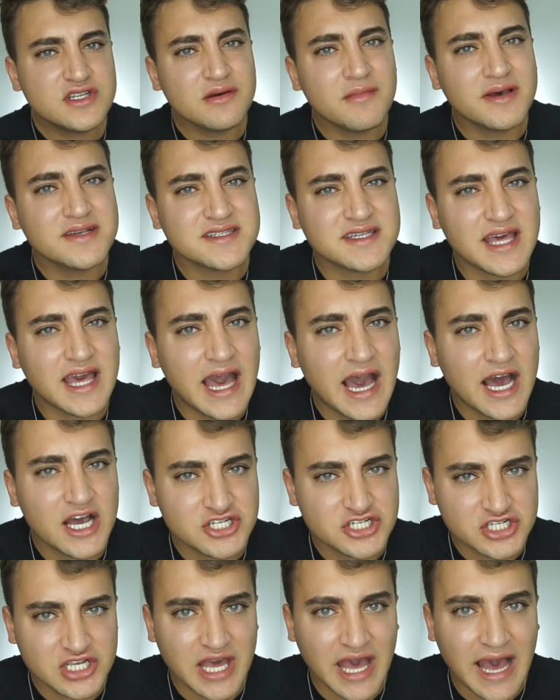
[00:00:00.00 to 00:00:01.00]
him as a
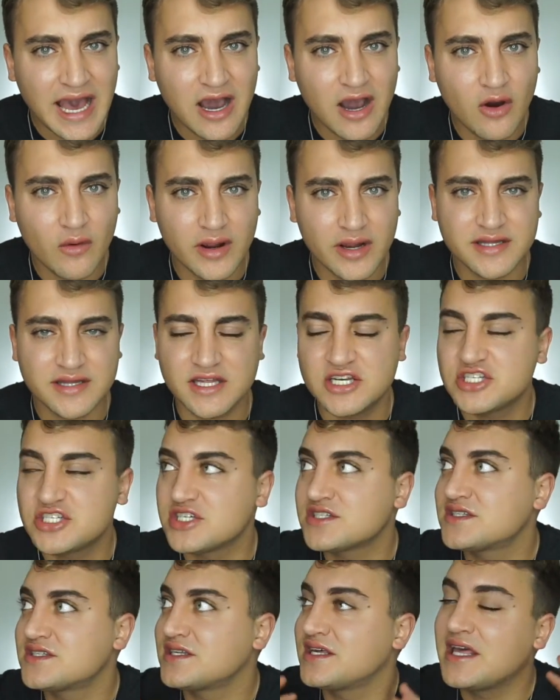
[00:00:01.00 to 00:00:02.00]
cash cow, and then
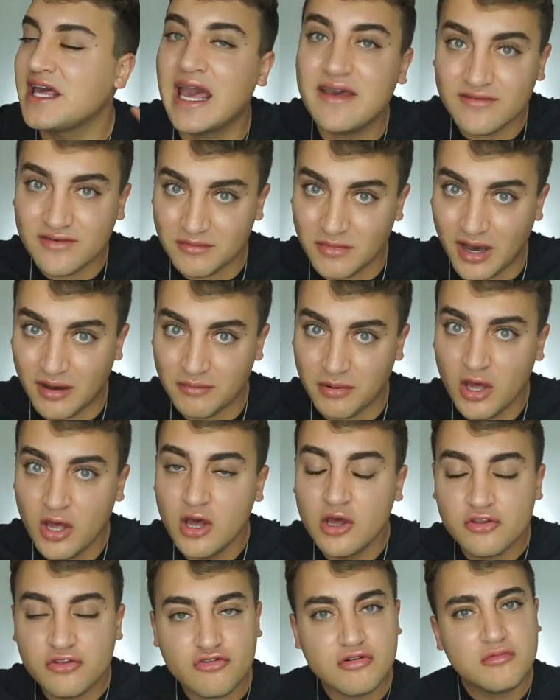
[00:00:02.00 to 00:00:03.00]
just gave him up,
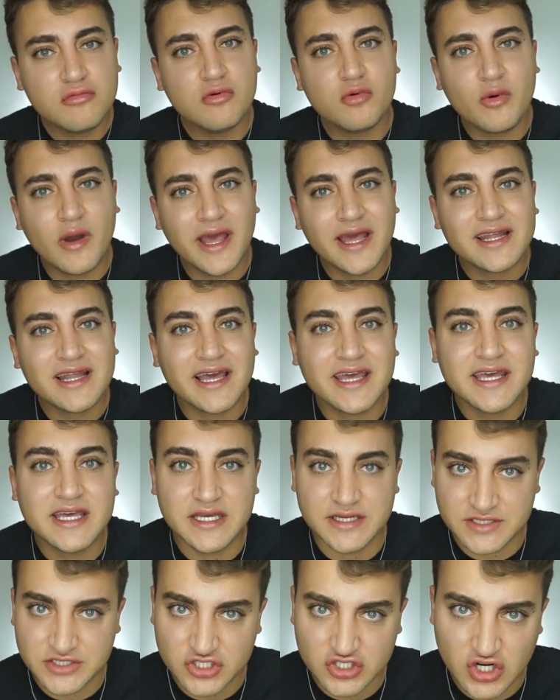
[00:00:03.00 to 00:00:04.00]
threw him away like he
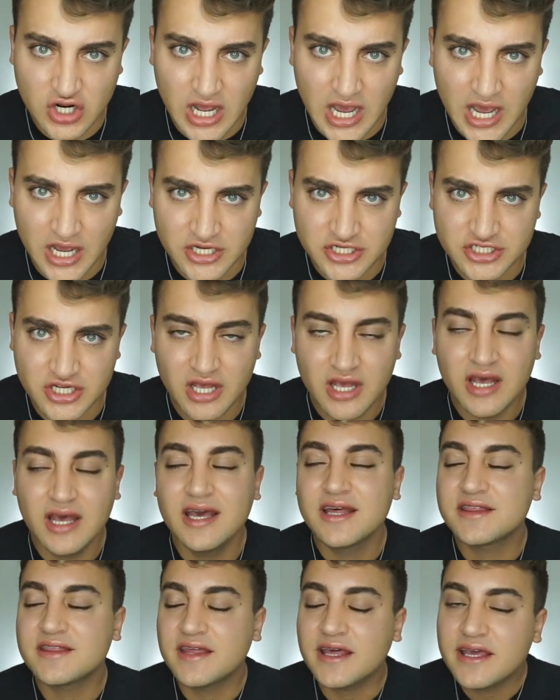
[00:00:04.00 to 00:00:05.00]
is trash.
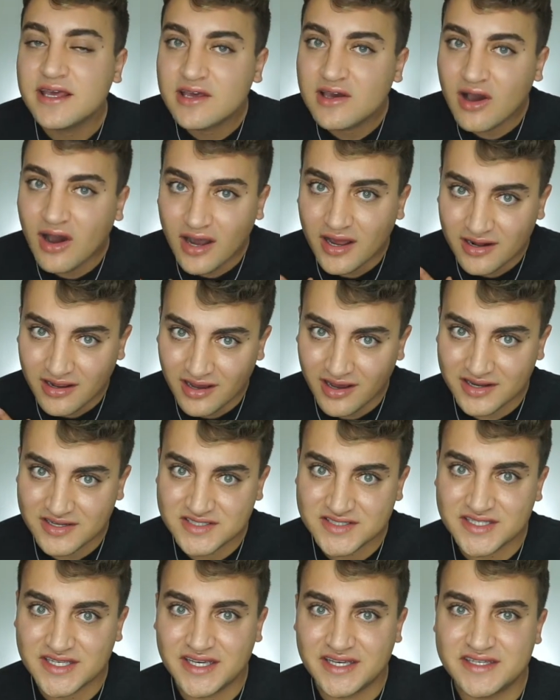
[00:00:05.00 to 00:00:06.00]
Thank God
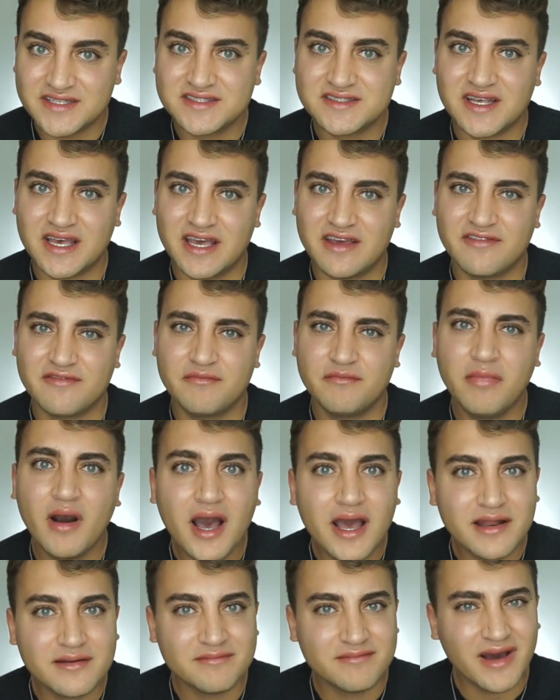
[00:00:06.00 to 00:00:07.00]
Huxley is safe,
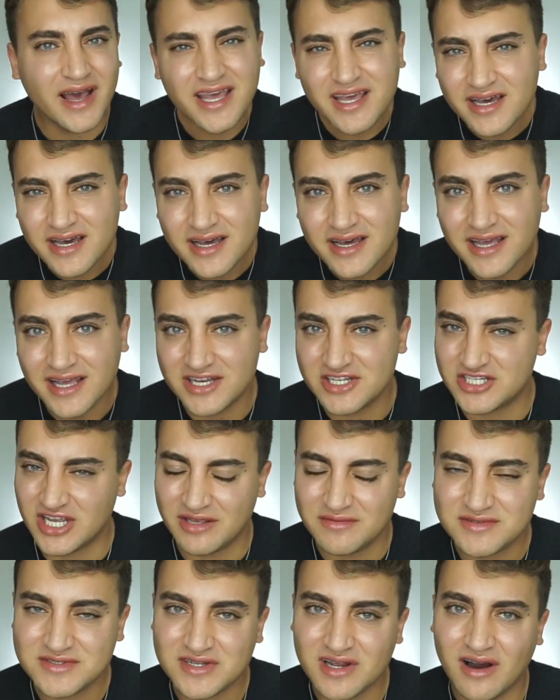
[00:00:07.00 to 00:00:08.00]
but Myka and
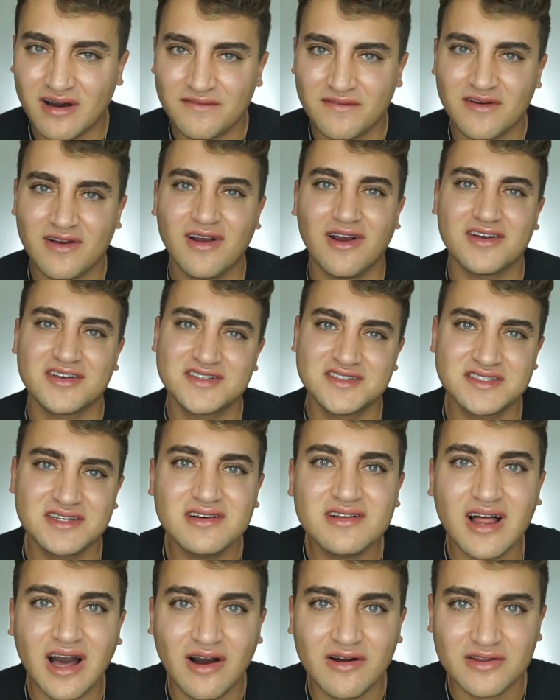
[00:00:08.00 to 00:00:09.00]
James Stauffer are
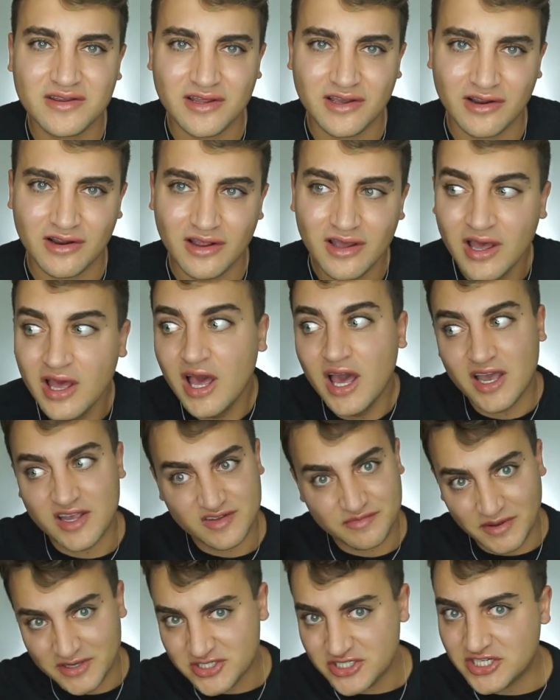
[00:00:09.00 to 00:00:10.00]
still out there,
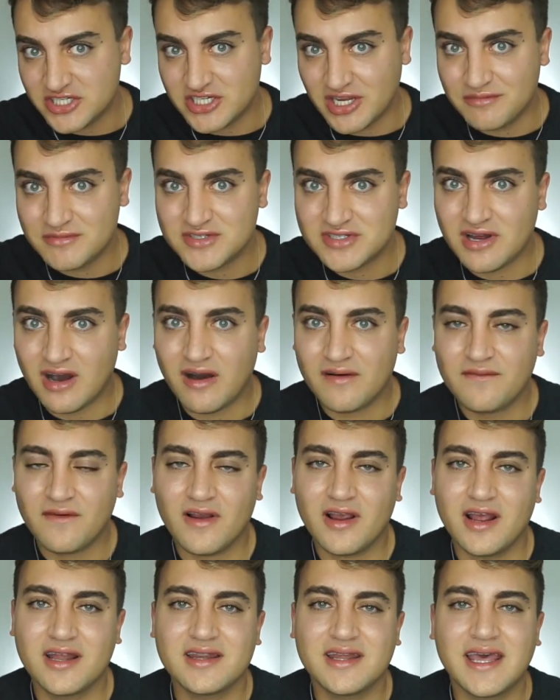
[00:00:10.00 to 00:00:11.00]
especially James Stauffer,
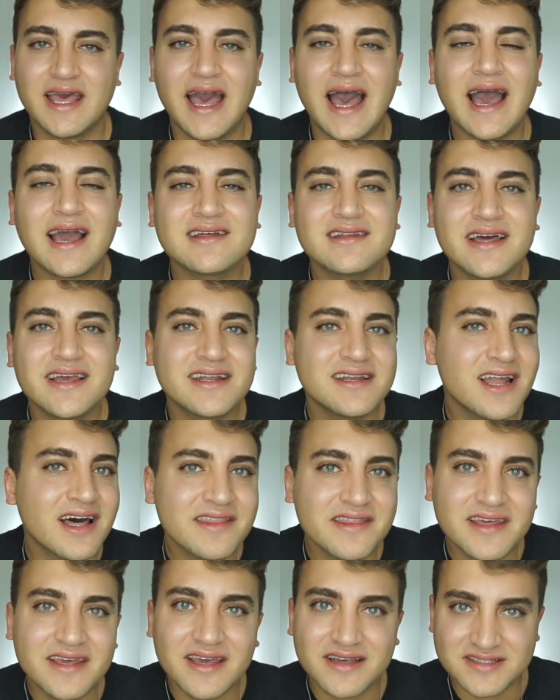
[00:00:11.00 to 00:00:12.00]
and they act like
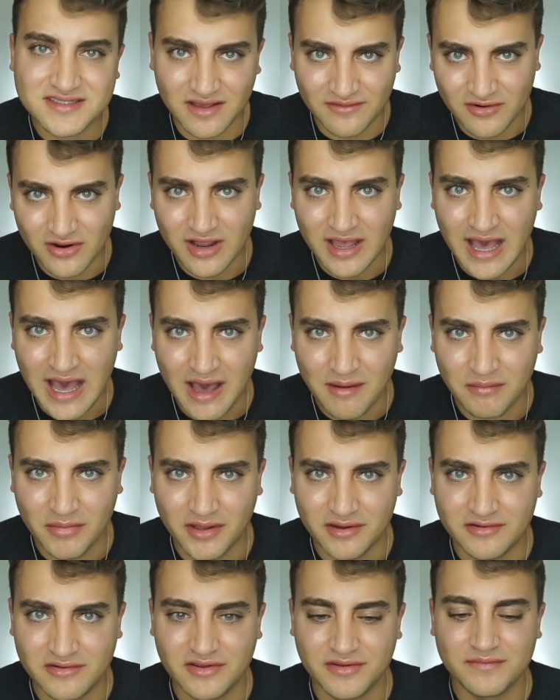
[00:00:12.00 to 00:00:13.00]
nothing has ever
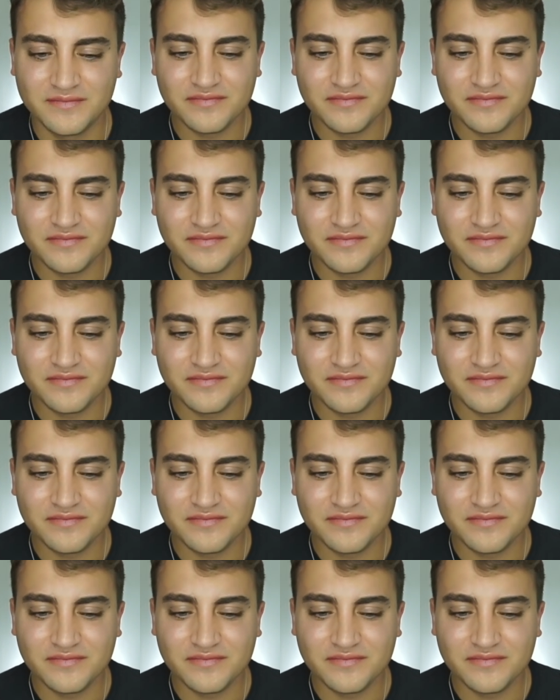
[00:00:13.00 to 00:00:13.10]
happened.